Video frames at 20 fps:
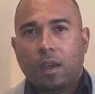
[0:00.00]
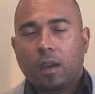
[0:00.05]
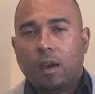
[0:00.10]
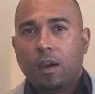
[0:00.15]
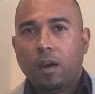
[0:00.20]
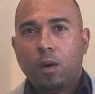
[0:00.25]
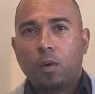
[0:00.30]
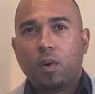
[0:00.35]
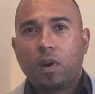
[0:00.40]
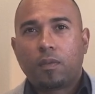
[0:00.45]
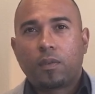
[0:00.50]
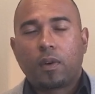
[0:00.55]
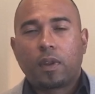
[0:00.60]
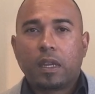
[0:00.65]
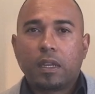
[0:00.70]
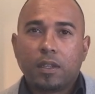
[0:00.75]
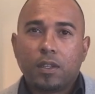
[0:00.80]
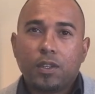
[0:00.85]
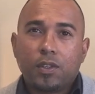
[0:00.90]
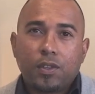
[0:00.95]
oh, I've got
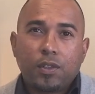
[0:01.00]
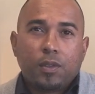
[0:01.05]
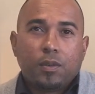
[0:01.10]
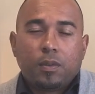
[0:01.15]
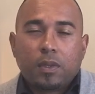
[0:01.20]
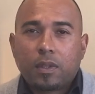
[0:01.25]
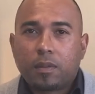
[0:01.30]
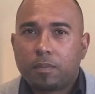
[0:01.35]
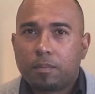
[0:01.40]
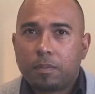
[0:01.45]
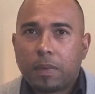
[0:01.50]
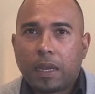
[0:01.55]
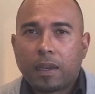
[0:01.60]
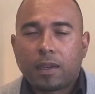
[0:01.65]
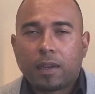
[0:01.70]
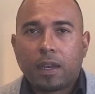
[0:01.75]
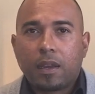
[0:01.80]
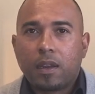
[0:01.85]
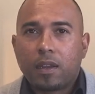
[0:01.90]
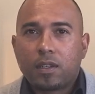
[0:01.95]
an issue with my
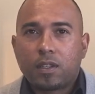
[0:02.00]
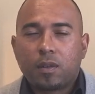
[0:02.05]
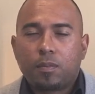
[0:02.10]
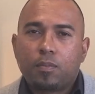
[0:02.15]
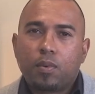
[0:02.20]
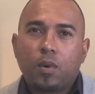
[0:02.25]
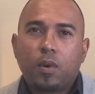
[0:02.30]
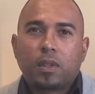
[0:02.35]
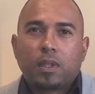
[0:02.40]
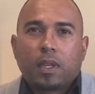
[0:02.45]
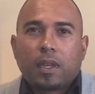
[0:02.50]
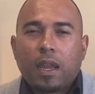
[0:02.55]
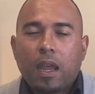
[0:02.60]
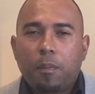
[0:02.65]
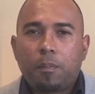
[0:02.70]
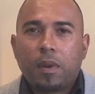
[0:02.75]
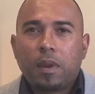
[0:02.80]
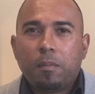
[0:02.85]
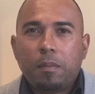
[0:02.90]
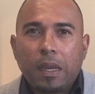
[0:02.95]
credit report that
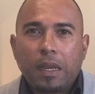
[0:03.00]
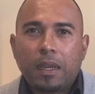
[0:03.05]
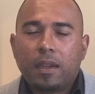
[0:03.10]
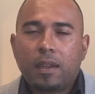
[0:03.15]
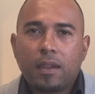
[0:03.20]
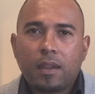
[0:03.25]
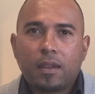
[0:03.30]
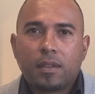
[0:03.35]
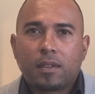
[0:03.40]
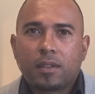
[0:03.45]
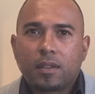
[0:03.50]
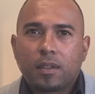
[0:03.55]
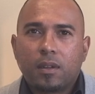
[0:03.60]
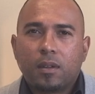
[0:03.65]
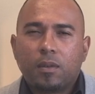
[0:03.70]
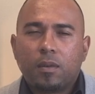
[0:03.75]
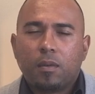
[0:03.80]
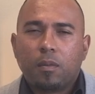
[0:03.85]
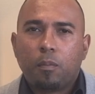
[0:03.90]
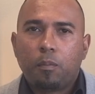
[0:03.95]
happened many years
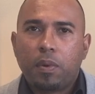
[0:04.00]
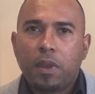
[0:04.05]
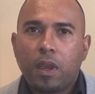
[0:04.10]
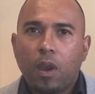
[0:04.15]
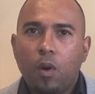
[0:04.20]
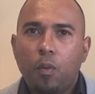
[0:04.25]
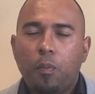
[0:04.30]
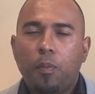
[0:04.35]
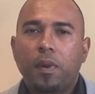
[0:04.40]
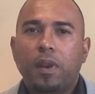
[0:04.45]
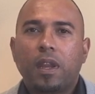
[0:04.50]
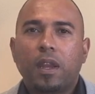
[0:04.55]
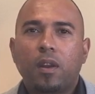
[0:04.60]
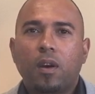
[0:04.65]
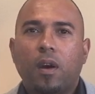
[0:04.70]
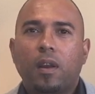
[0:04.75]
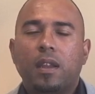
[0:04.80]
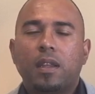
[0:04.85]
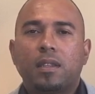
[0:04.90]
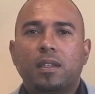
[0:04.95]
ago. Be open and
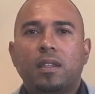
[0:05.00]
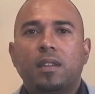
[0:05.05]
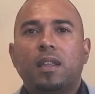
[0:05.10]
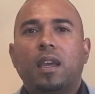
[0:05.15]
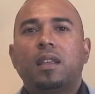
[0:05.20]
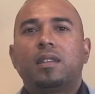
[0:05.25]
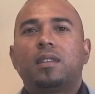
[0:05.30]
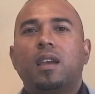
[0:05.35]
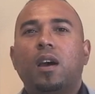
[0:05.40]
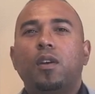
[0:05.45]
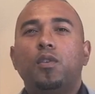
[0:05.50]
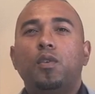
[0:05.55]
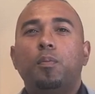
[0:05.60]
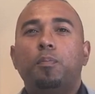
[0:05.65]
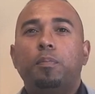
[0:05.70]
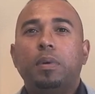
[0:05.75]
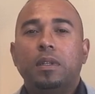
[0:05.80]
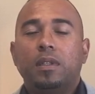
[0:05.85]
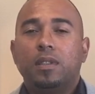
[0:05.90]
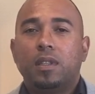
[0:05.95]
honest, and that's how you
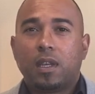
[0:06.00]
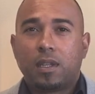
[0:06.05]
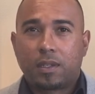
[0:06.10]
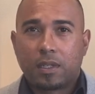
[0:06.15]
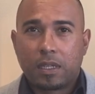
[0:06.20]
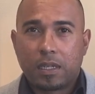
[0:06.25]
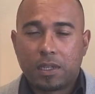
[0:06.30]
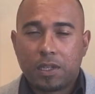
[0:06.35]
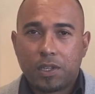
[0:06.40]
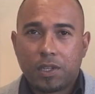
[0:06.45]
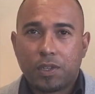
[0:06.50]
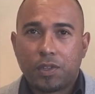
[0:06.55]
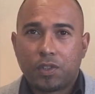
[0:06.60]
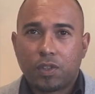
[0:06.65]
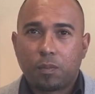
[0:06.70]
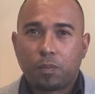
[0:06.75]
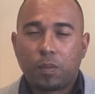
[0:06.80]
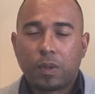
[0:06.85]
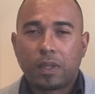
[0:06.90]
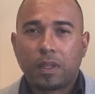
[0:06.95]
build that
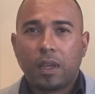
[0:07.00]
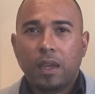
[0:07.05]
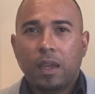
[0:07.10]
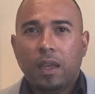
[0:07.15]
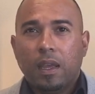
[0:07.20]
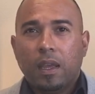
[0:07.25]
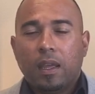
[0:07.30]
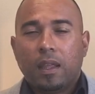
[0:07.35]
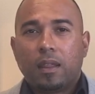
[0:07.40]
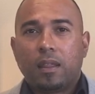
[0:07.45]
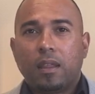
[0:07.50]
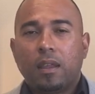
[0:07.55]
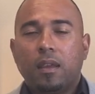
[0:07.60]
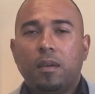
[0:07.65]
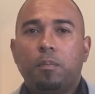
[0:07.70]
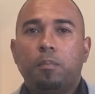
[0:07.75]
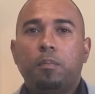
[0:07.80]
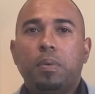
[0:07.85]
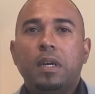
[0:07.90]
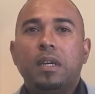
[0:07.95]
relationship with the
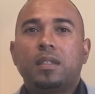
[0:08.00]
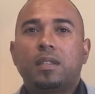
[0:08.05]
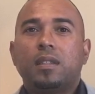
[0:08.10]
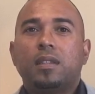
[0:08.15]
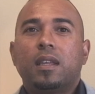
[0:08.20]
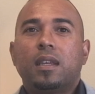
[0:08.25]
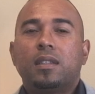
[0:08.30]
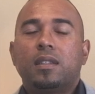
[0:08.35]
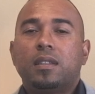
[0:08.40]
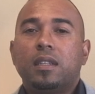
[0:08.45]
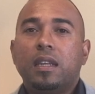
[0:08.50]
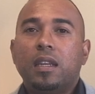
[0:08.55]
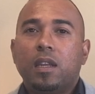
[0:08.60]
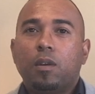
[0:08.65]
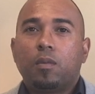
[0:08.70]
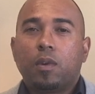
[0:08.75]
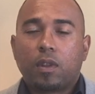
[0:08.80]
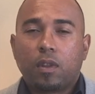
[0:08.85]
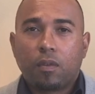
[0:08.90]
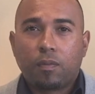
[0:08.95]
person that's dealing
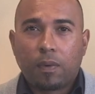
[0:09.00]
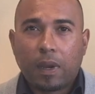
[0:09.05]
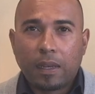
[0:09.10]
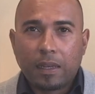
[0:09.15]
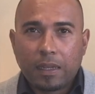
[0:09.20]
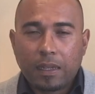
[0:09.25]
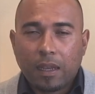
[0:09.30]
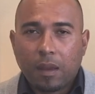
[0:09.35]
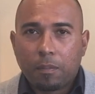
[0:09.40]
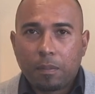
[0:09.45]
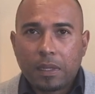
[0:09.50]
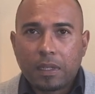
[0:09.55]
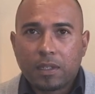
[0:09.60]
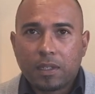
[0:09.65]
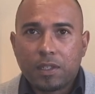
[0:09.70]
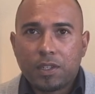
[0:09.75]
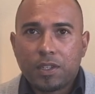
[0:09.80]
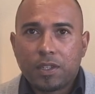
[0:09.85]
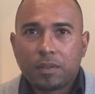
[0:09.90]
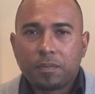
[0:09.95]
with your funding
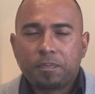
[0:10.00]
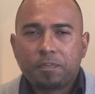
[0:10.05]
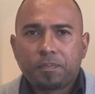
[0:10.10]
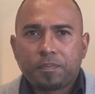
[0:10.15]
application.